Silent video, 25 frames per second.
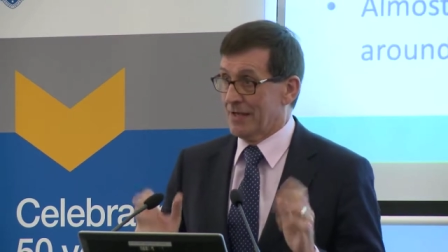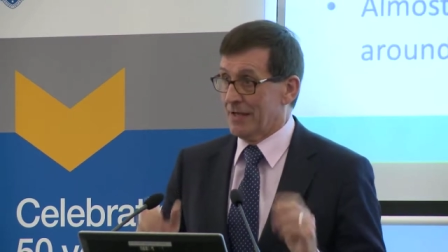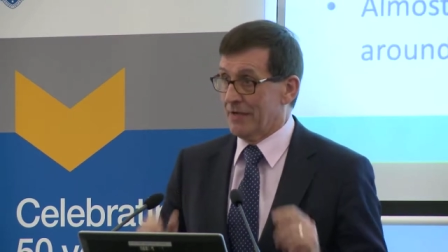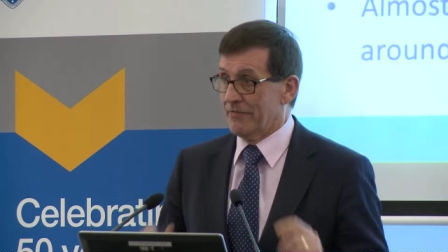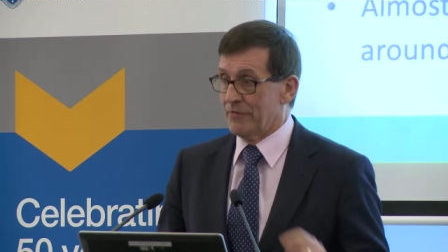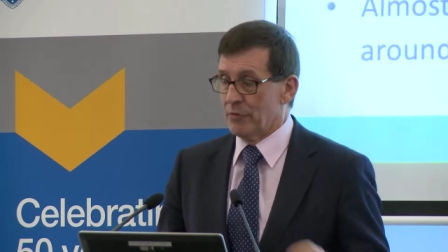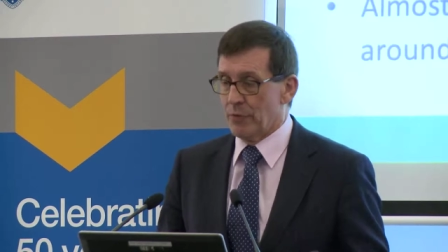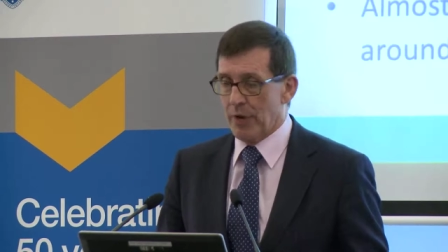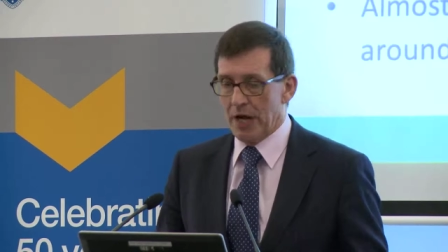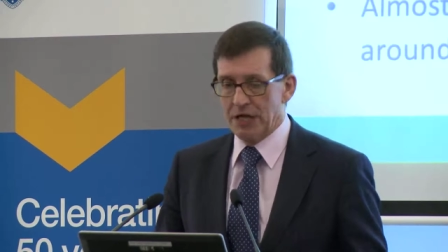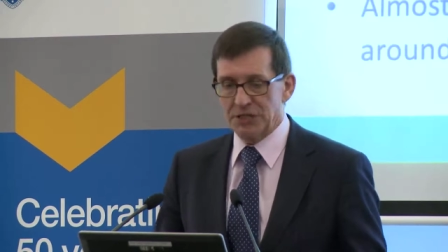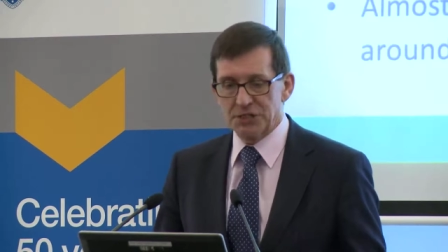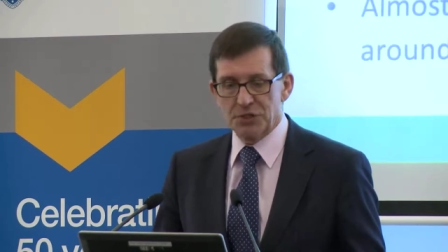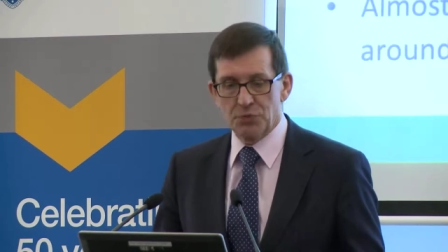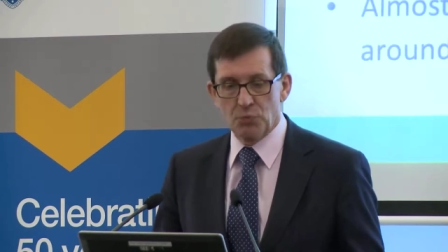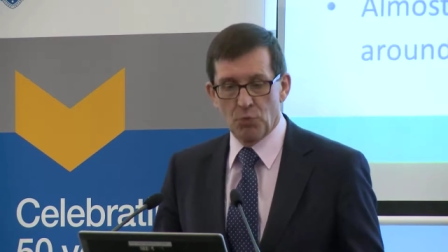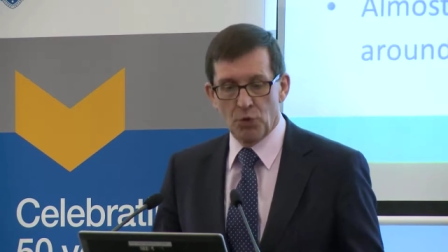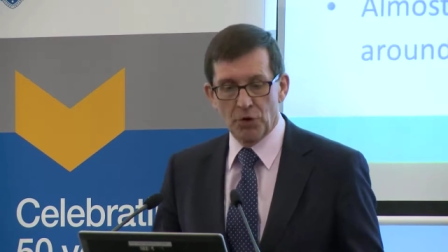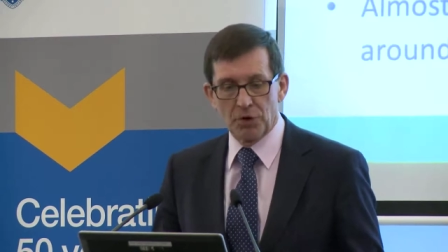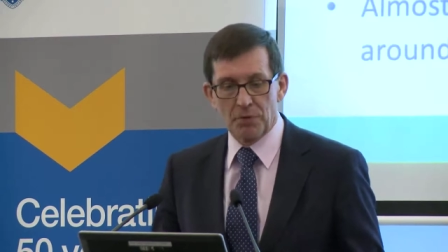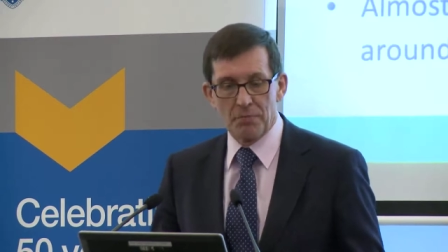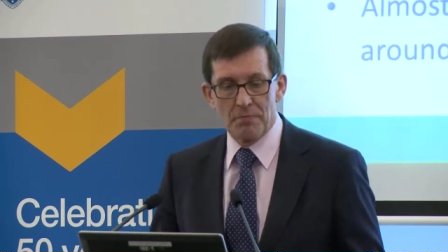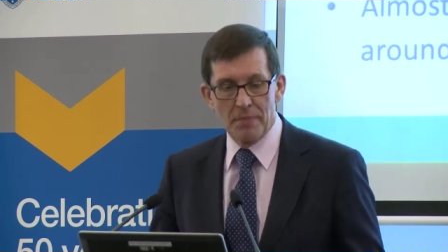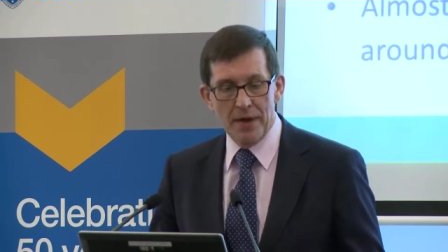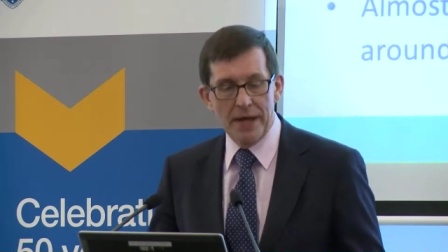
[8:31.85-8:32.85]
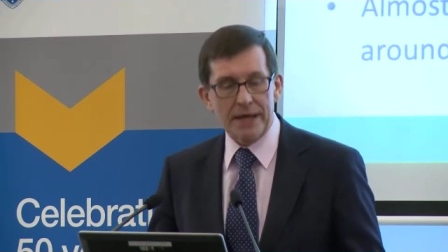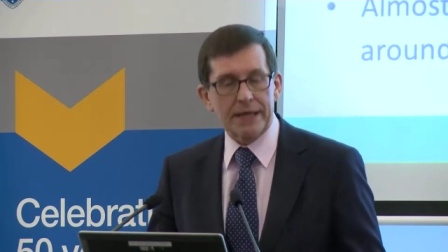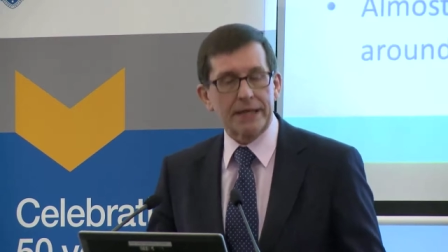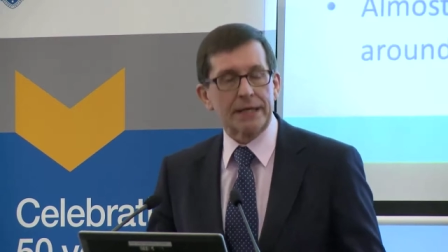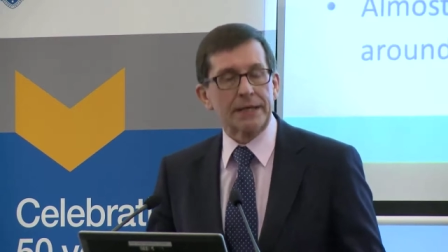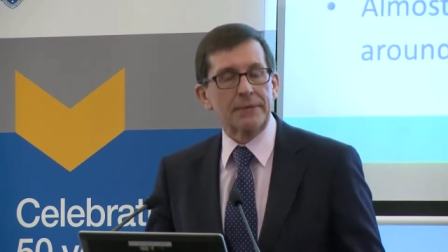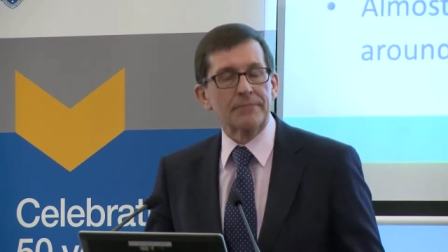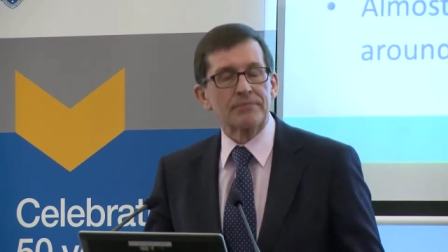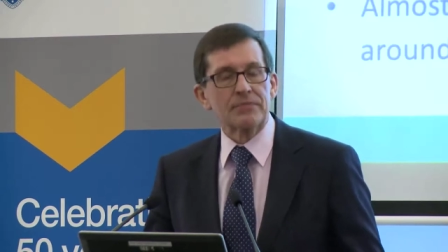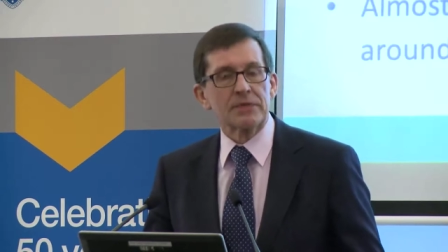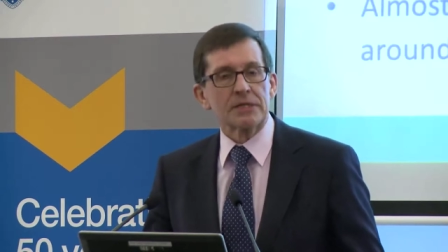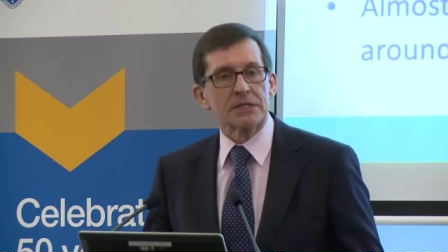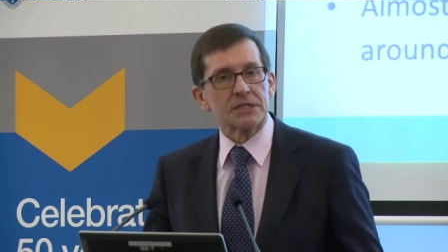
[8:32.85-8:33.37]
if you actually want to
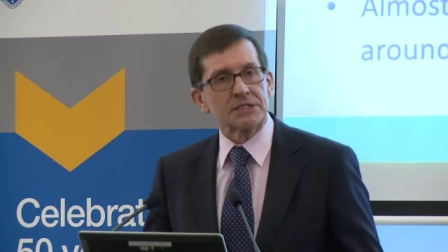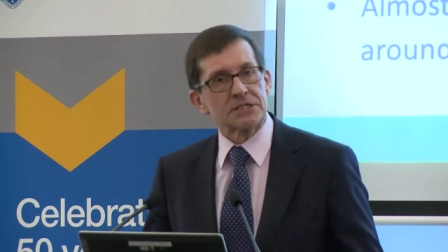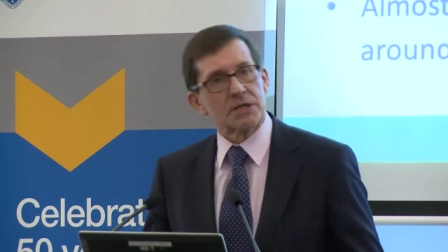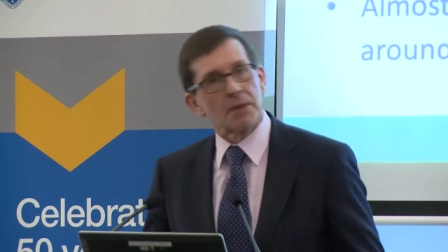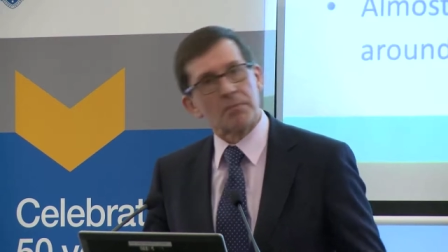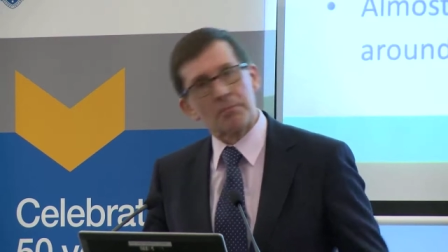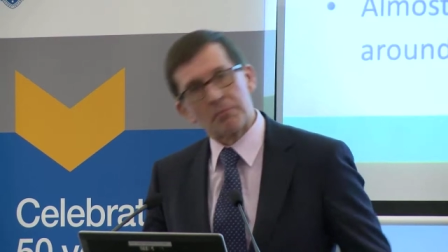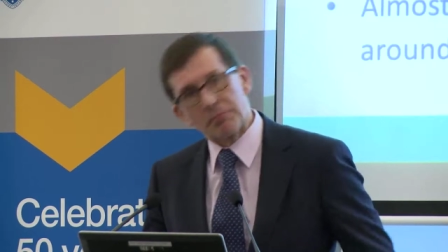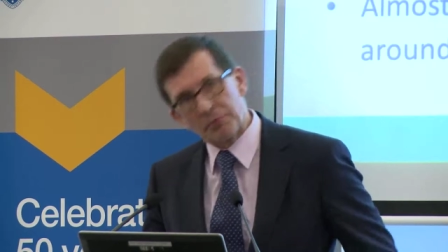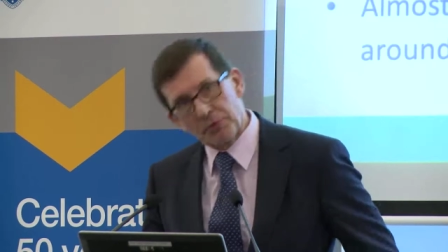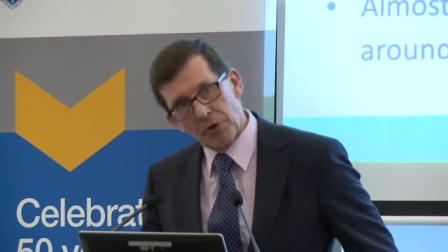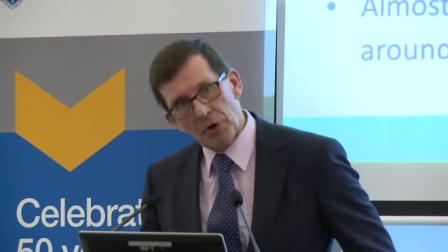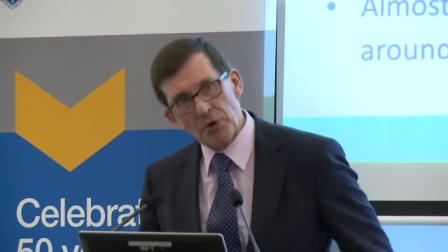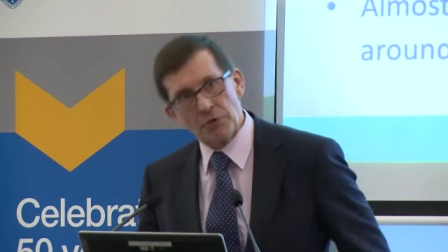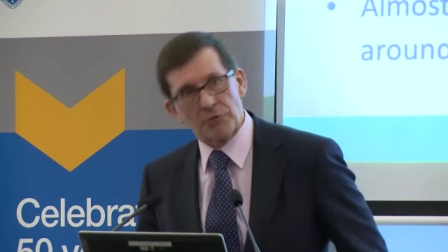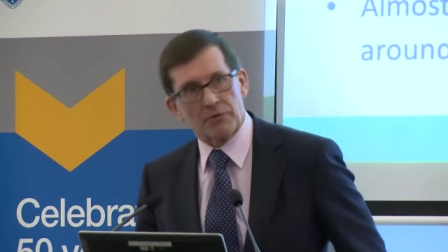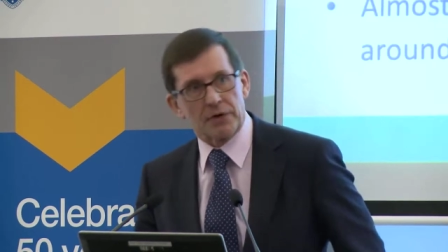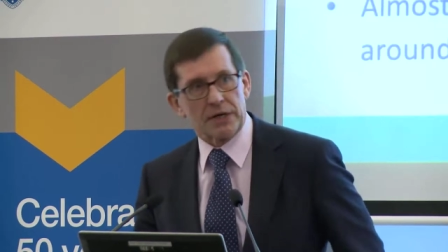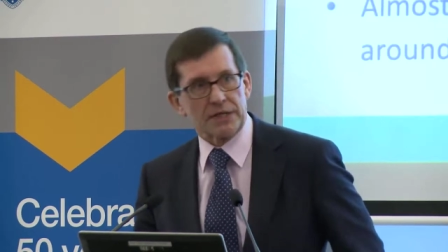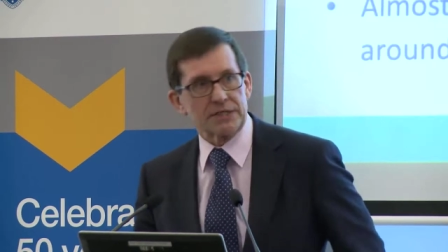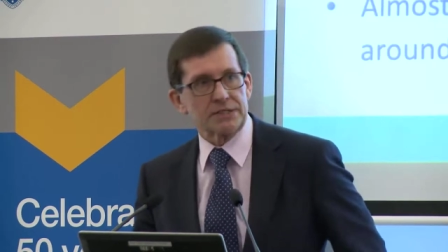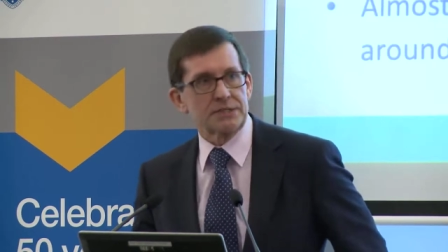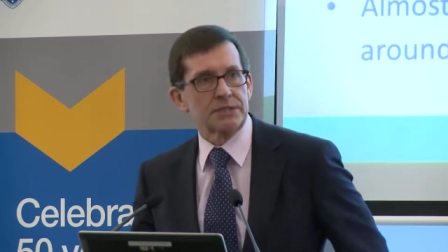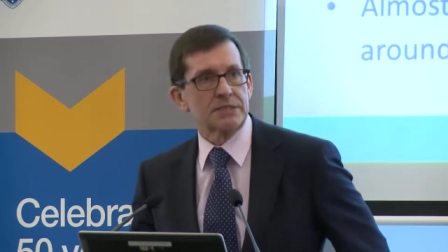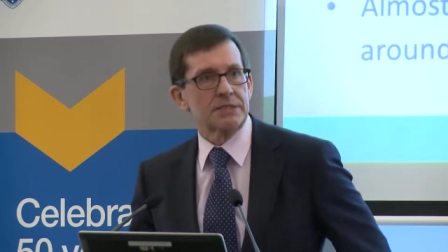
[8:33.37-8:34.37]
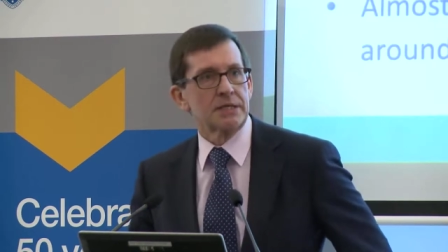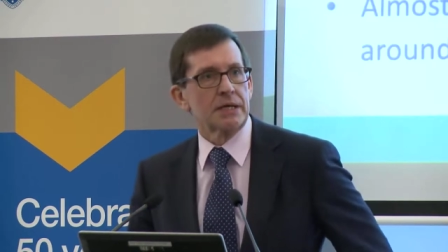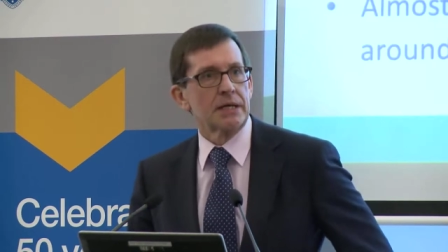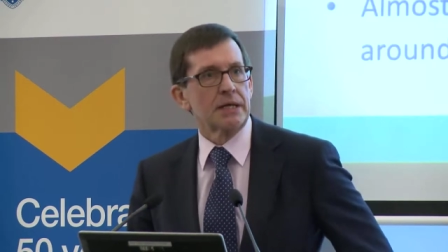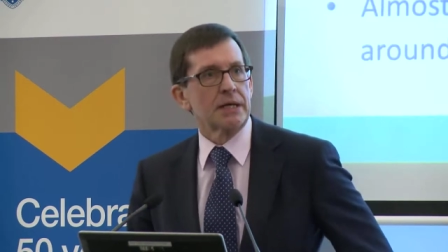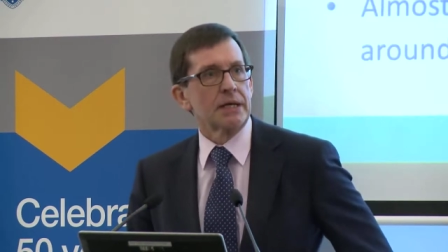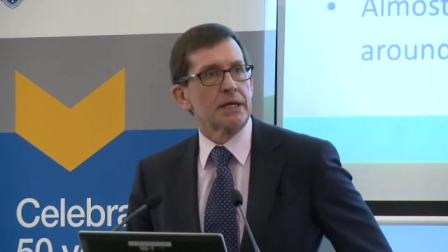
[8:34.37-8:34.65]
make some progress